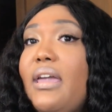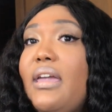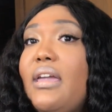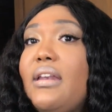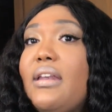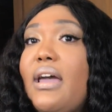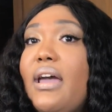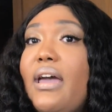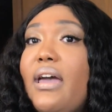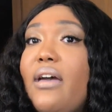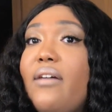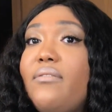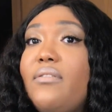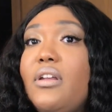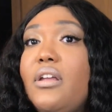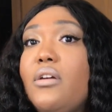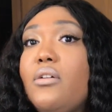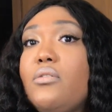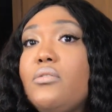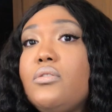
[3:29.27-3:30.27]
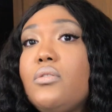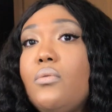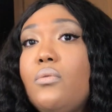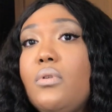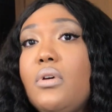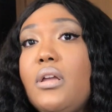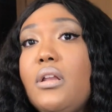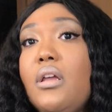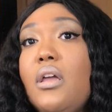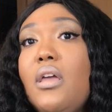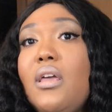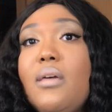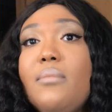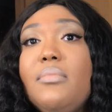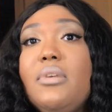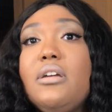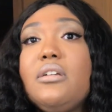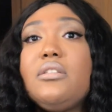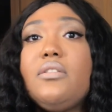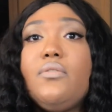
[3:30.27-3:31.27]
And I have nails on
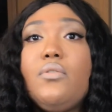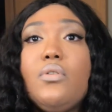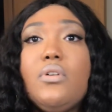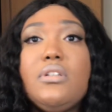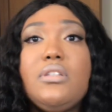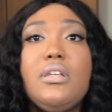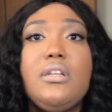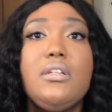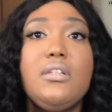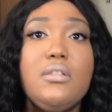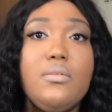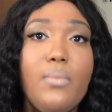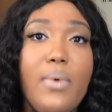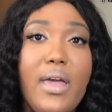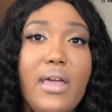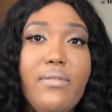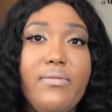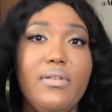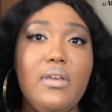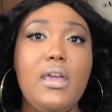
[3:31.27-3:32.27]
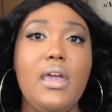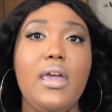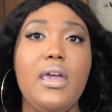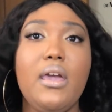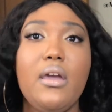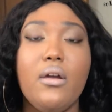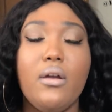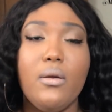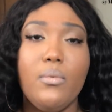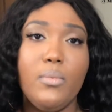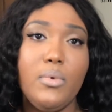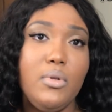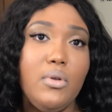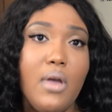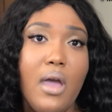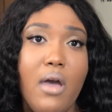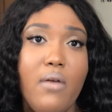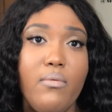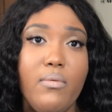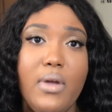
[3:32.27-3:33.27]
because of course it is wavy hair, and when you
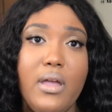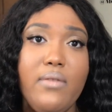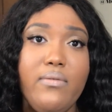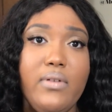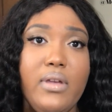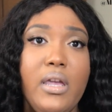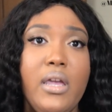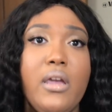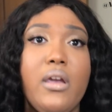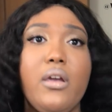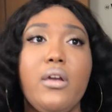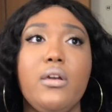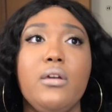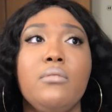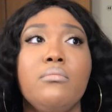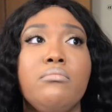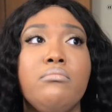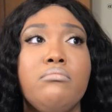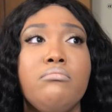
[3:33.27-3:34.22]
have wavy hair,